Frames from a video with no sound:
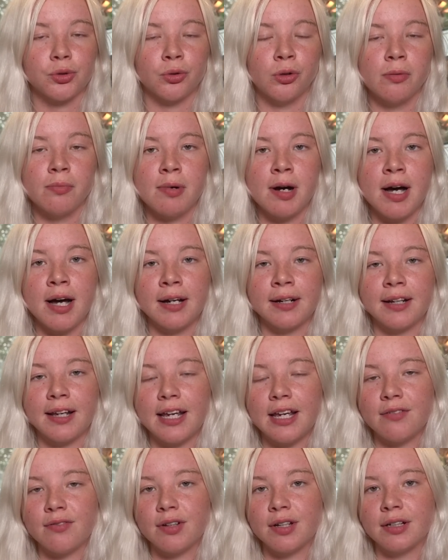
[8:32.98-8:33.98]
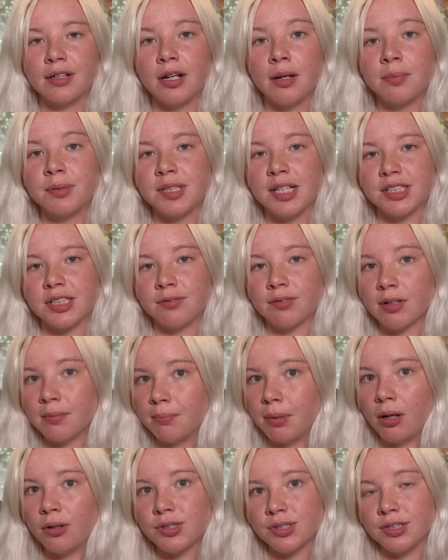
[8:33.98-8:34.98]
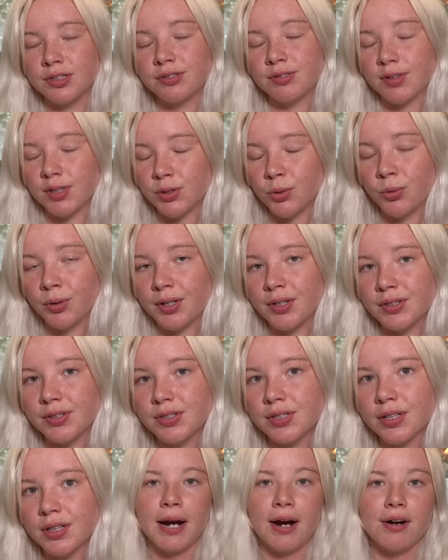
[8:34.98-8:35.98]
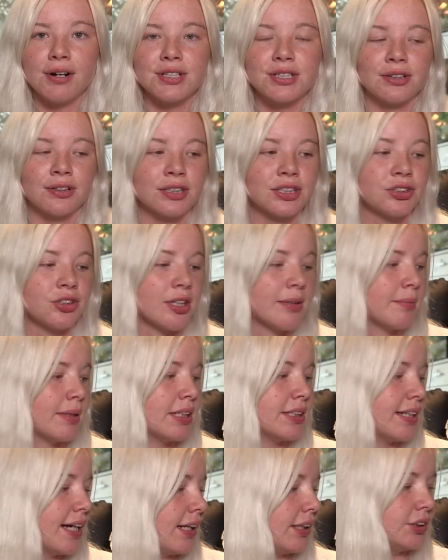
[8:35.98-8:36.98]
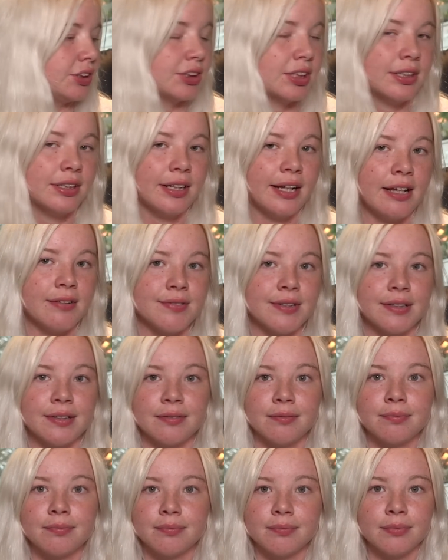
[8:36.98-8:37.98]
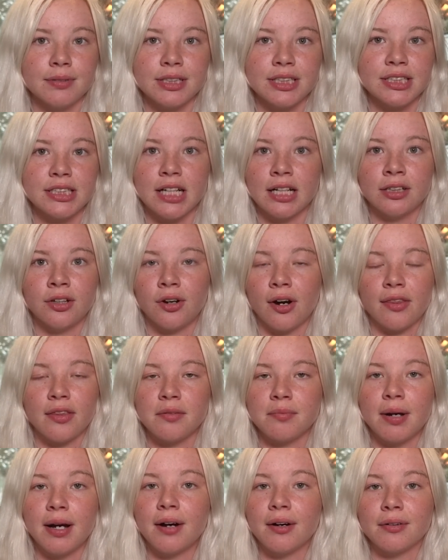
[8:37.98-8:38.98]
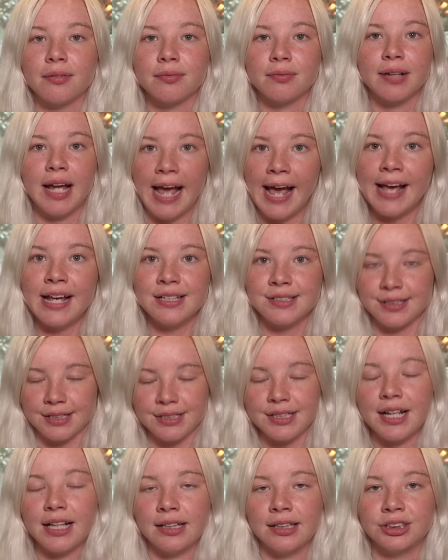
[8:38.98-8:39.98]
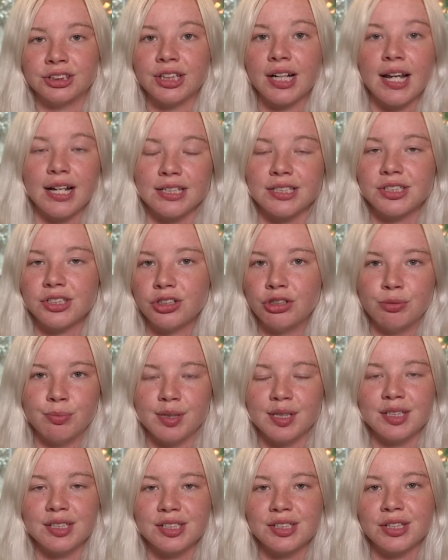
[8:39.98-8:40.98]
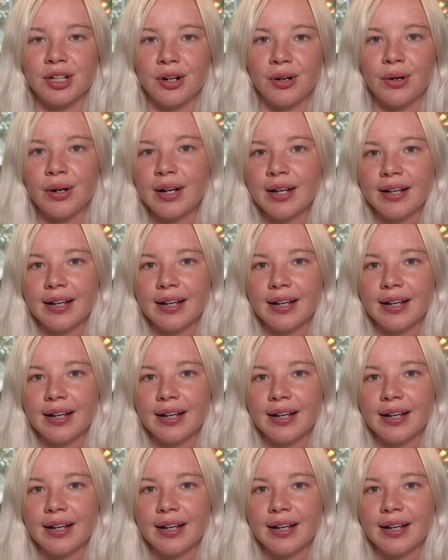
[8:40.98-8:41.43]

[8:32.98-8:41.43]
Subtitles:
trauma, and even obsessive compulsive disorders. Parrots are extremely intelligent, even a lot of them are as intelligent as humans, so